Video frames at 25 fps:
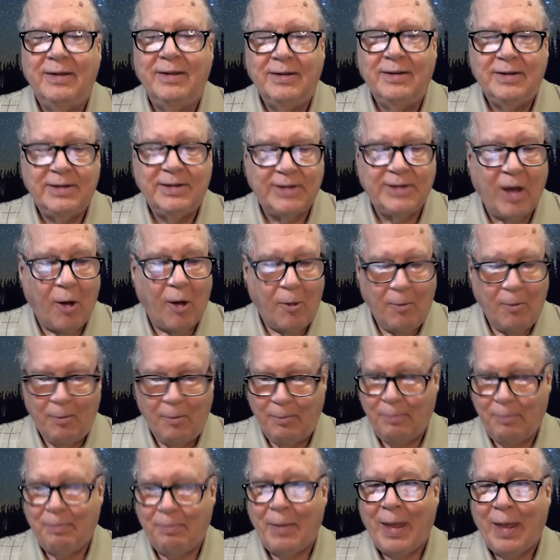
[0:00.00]
So,
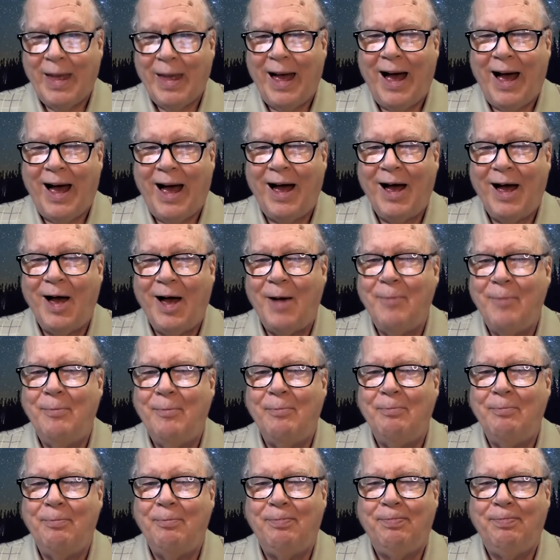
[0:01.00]

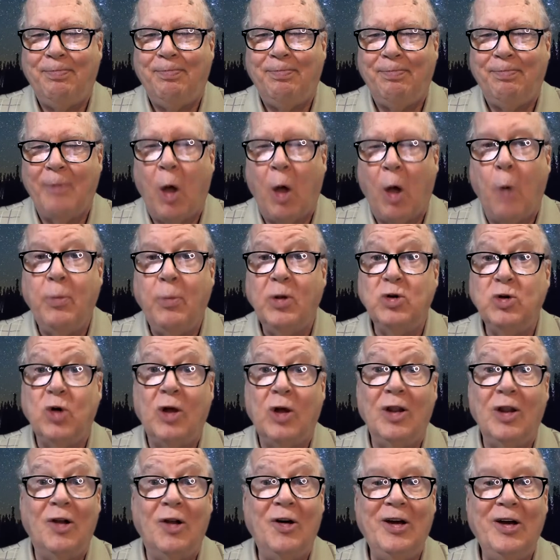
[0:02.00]
hope you
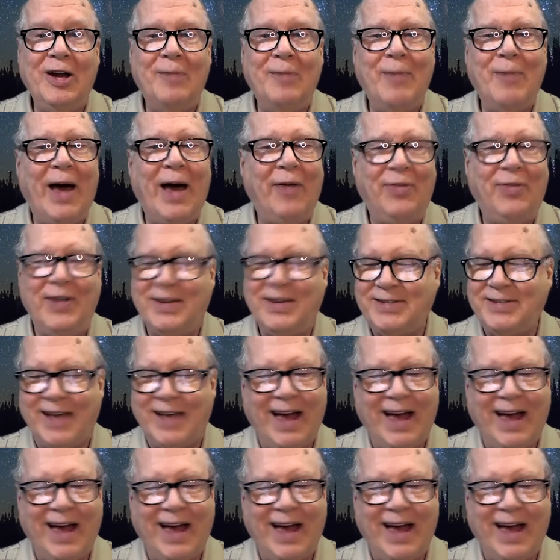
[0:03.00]
enjoyed learning about this.